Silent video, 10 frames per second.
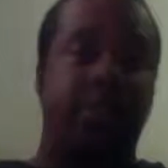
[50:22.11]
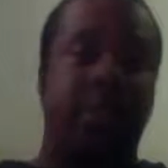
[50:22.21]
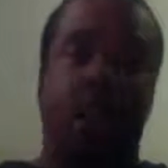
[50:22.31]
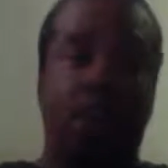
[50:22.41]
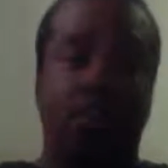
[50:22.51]

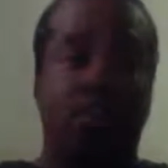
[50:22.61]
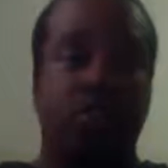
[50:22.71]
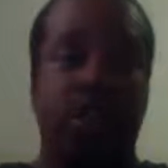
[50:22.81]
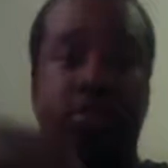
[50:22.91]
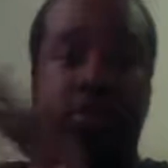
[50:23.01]
Also, she
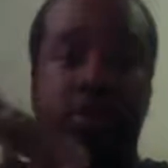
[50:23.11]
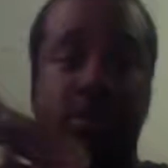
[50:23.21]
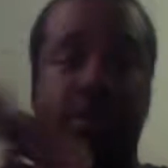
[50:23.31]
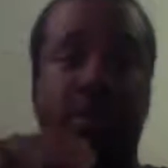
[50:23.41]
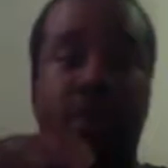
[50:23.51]
don't
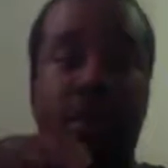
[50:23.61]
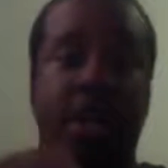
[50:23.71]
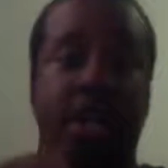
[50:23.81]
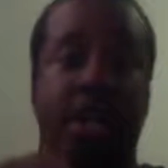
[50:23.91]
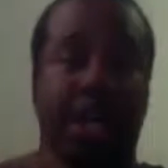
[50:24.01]
do a
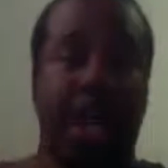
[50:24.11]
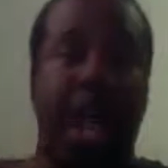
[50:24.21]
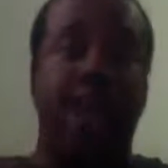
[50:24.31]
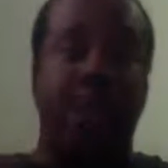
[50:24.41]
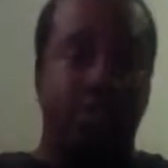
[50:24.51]
lot
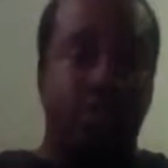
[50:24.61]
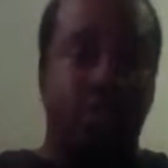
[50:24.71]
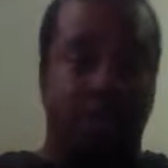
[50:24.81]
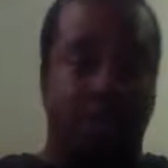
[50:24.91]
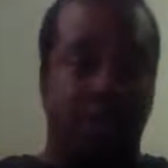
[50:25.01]
of news
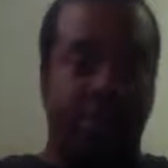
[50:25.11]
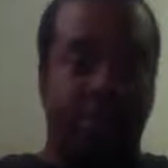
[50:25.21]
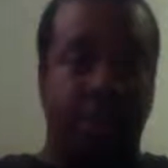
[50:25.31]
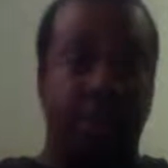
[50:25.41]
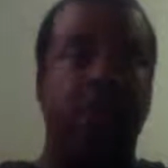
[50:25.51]

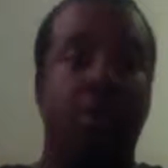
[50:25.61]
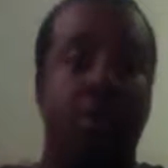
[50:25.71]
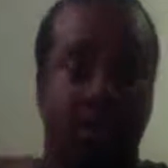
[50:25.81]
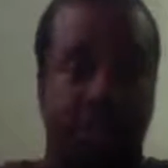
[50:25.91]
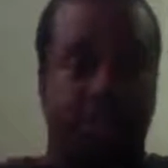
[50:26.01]
commentary, but
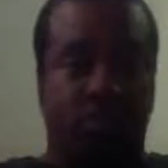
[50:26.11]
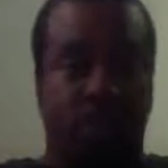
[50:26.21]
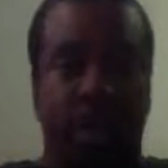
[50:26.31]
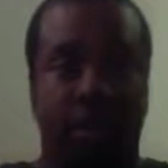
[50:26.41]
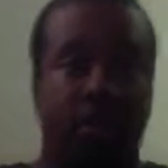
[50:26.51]
she's straight
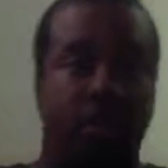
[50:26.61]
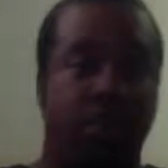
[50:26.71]
on.